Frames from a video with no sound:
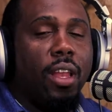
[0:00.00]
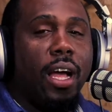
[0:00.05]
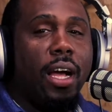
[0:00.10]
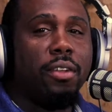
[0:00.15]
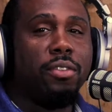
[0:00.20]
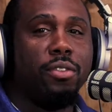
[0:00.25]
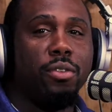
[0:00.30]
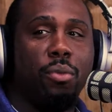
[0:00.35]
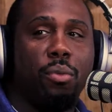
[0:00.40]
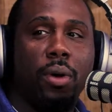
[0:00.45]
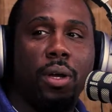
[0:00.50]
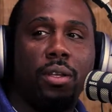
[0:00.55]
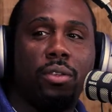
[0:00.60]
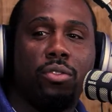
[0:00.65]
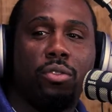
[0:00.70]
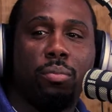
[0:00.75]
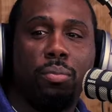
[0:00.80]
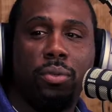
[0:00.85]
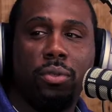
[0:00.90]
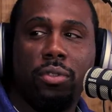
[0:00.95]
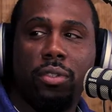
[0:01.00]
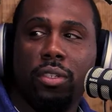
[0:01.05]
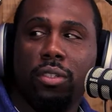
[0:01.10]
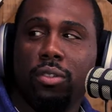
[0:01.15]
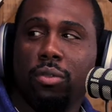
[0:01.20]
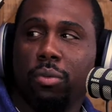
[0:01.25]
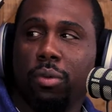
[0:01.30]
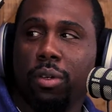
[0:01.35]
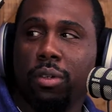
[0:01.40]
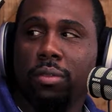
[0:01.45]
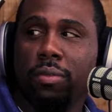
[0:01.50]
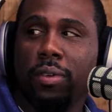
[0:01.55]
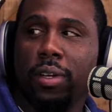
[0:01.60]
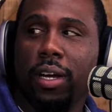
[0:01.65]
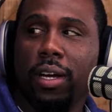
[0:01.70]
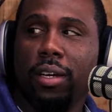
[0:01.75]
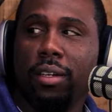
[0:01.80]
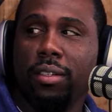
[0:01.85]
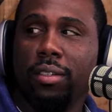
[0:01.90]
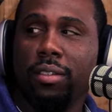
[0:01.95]
lots of ways to present the Word of
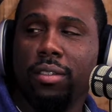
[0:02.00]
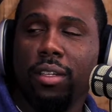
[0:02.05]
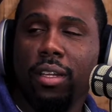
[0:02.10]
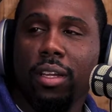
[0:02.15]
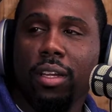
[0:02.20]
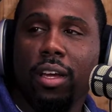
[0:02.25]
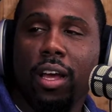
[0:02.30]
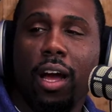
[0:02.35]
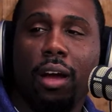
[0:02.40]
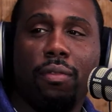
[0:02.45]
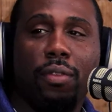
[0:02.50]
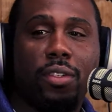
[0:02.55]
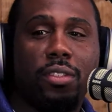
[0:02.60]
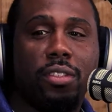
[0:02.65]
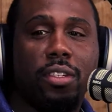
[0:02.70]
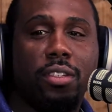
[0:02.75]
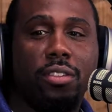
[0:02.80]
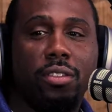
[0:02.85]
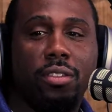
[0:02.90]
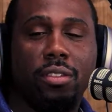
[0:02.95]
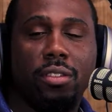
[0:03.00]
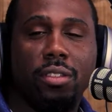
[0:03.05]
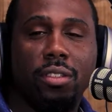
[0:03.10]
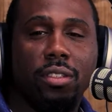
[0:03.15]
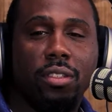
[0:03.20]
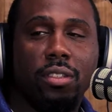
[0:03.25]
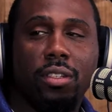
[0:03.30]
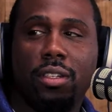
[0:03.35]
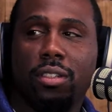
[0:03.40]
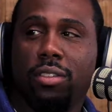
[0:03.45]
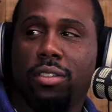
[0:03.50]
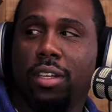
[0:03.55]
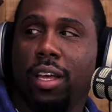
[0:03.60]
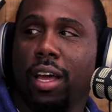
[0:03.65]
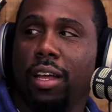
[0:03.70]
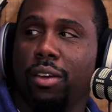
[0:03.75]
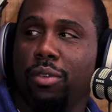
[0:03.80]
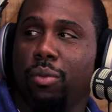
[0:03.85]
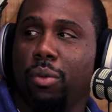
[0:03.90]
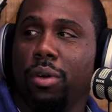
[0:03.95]
God. And conversationally, it's
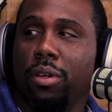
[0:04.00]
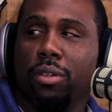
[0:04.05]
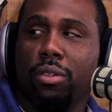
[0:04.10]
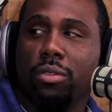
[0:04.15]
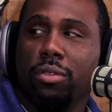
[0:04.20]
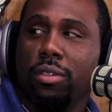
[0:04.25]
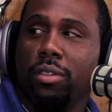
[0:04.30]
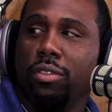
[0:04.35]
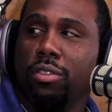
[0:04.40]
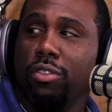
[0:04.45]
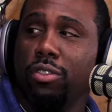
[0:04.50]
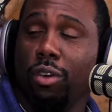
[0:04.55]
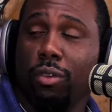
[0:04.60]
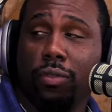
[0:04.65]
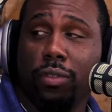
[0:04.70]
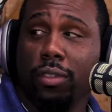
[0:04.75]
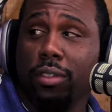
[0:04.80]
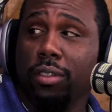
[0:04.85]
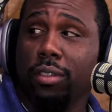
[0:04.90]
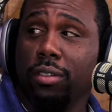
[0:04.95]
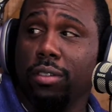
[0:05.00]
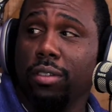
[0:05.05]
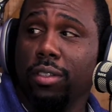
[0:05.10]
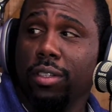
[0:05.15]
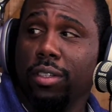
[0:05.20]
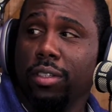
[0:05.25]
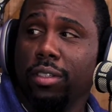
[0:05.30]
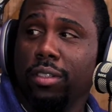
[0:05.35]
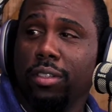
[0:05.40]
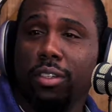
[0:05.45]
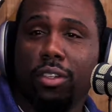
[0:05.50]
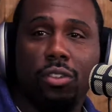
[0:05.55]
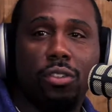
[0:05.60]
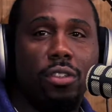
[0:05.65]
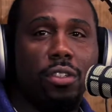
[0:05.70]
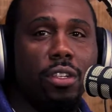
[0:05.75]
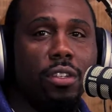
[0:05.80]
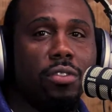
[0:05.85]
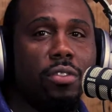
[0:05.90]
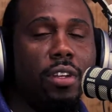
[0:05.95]
kind of one of those things that's overlooked. You know,
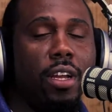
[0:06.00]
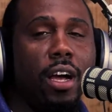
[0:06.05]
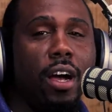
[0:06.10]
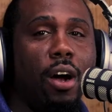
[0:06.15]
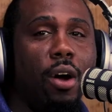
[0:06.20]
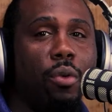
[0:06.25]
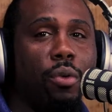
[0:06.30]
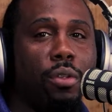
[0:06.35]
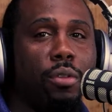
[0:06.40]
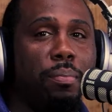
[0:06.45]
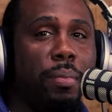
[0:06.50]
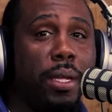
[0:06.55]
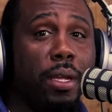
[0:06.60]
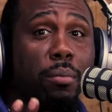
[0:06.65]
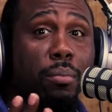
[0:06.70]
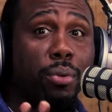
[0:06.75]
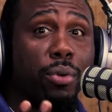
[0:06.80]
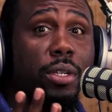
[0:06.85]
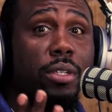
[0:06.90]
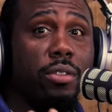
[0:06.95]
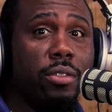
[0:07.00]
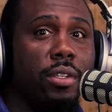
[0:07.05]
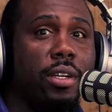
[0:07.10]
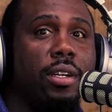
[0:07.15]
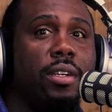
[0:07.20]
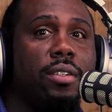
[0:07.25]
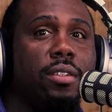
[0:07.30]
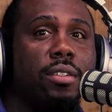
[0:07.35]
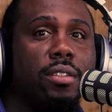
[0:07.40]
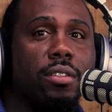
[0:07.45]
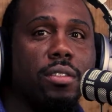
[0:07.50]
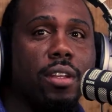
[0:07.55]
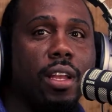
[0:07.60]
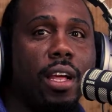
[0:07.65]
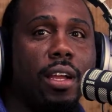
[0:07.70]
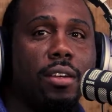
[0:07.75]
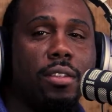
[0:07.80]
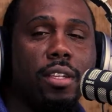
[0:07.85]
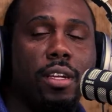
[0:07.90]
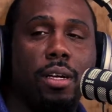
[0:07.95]
it's not always being preached at. It's a
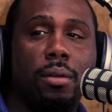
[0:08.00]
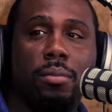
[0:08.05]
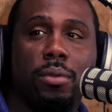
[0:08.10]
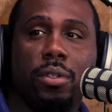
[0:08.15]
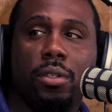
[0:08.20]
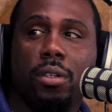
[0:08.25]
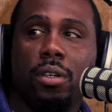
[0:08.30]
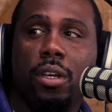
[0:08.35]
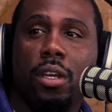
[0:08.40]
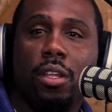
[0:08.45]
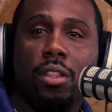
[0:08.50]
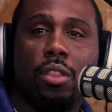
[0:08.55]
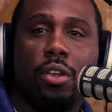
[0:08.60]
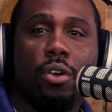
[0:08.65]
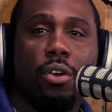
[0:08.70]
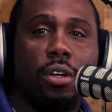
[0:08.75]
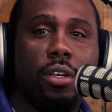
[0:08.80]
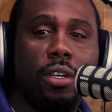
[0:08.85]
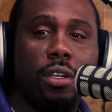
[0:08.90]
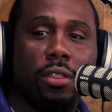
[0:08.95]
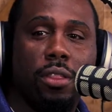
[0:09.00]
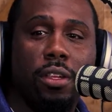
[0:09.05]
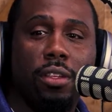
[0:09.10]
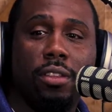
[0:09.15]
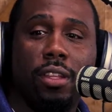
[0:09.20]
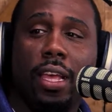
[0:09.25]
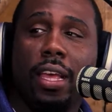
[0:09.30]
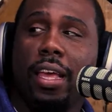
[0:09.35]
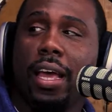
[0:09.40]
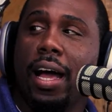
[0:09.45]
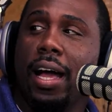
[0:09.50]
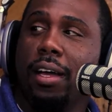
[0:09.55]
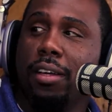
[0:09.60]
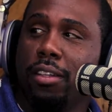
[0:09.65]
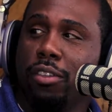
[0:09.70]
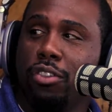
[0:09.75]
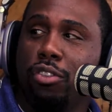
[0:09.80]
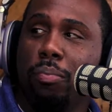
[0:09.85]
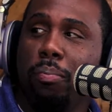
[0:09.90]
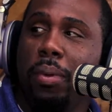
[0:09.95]
lot of times there are good things, and God
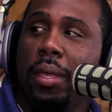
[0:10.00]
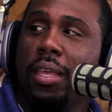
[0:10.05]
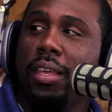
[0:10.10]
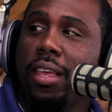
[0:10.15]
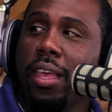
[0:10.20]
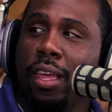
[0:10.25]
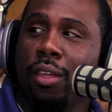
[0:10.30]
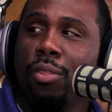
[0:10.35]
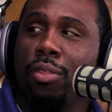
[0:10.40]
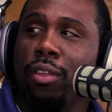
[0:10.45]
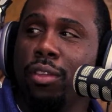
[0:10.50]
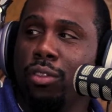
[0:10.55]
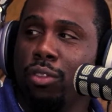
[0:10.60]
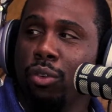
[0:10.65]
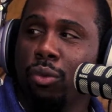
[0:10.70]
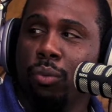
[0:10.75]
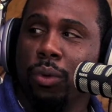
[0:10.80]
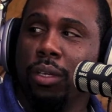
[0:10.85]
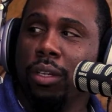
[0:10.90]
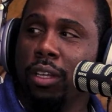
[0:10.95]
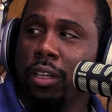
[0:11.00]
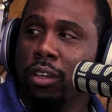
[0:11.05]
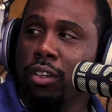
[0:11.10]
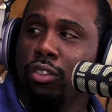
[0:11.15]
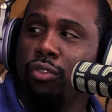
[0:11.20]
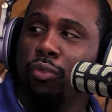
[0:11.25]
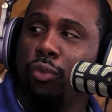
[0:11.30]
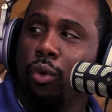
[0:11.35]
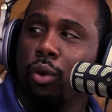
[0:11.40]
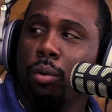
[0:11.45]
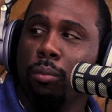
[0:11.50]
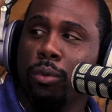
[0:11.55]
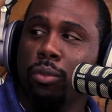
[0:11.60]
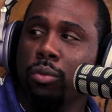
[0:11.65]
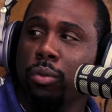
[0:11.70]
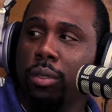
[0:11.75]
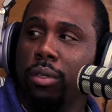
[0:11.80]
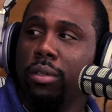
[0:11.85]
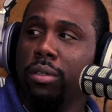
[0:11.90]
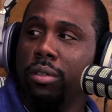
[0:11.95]
can speak in this arena, in this form as
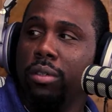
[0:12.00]
well.